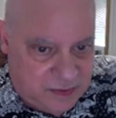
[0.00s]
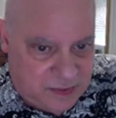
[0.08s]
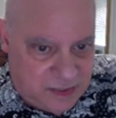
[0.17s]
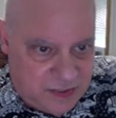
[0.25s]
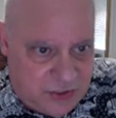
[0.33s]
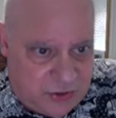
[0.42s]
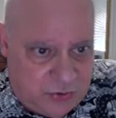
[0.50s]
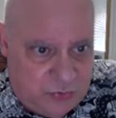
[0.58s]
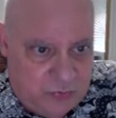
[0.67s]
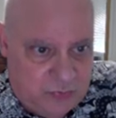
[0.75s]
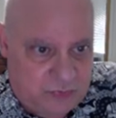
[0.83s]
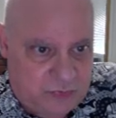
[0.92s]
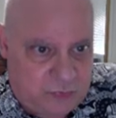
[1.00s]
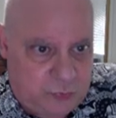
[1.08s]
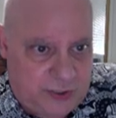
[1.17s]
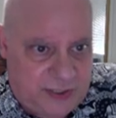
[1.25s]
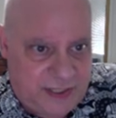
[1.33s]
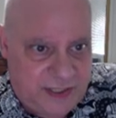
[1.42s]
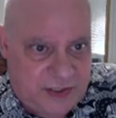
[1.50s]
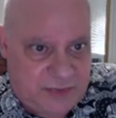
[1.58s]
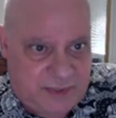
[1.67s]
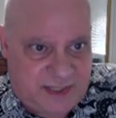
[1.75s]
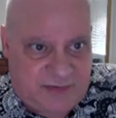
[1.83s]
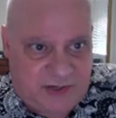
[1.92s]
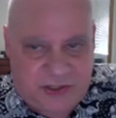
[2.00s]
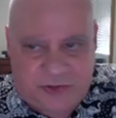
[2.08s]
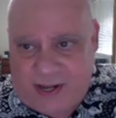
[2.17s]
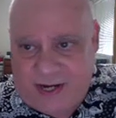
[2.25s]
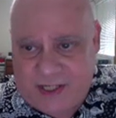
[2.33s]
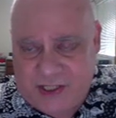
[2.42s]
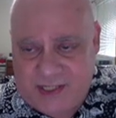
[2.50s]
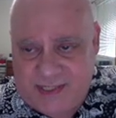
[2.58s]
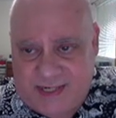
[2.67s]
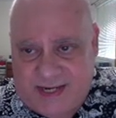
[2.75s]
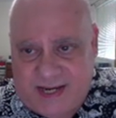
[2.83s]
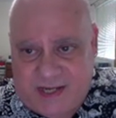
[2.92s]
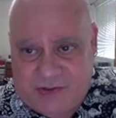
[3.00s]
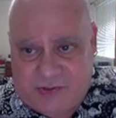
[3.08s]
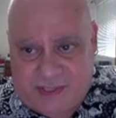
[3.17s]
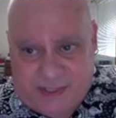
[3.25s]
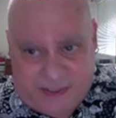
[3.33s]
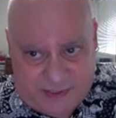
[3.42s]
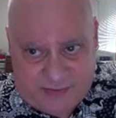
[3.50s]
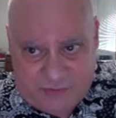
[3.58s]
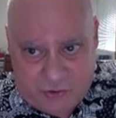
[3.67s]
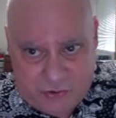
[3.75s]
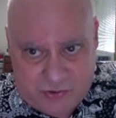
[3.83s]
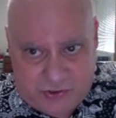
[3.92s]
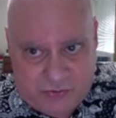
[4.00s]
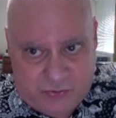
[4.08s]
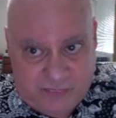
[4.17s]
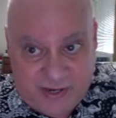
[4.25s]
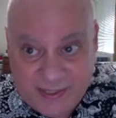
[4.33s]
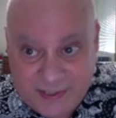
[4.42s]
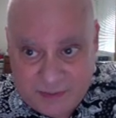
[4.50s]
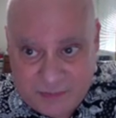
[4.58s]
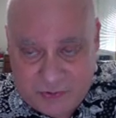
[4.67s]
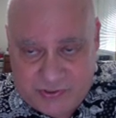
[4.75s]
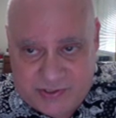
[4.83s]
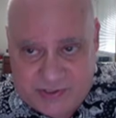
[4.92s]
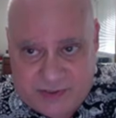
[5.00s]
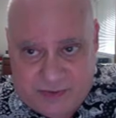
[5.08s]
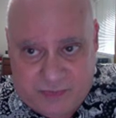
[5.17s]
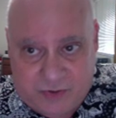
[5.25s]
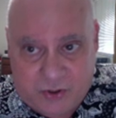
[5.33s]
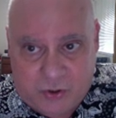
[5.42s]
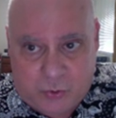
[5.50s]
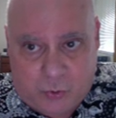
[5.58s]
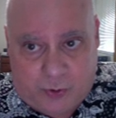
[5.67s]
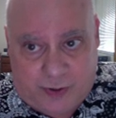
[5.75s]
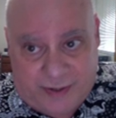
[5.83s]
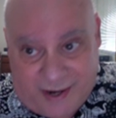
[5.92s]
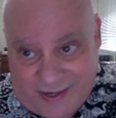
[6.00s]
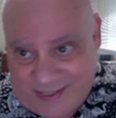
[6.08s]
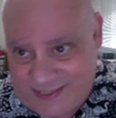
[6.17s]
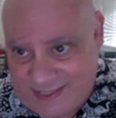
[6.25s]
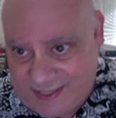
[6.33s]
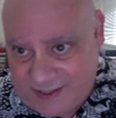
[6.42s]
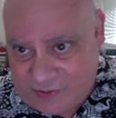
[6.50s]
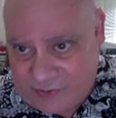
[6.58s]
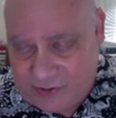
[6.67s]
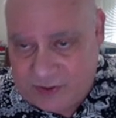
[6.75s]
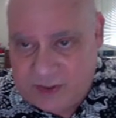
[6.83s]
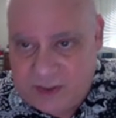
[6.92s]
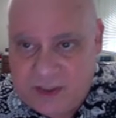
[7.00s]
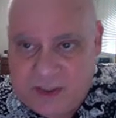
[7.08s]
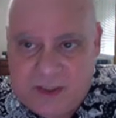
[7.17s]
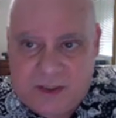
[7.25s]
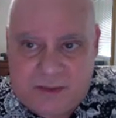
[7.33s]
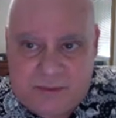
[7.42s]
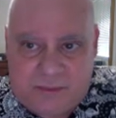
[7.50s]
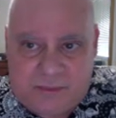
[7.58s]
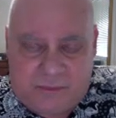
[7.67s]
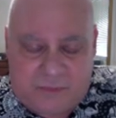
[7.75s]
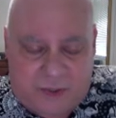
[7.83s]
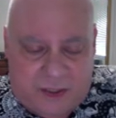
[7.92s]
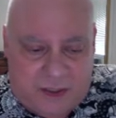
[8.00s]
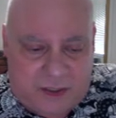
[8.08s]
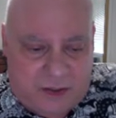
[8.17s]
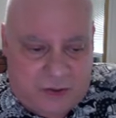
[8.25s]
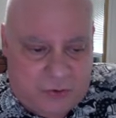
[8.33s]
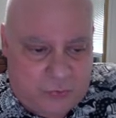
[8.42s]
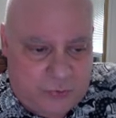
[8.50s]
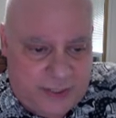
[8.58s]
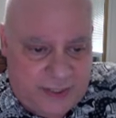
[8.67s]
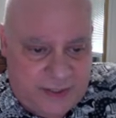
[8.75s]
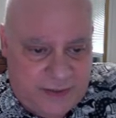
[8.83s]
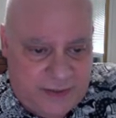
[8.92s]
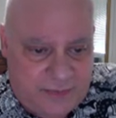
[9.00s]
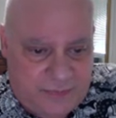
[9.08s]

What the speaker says: So with these specific strategies that cancer cells have used to evade the immune system or to knock it down, we're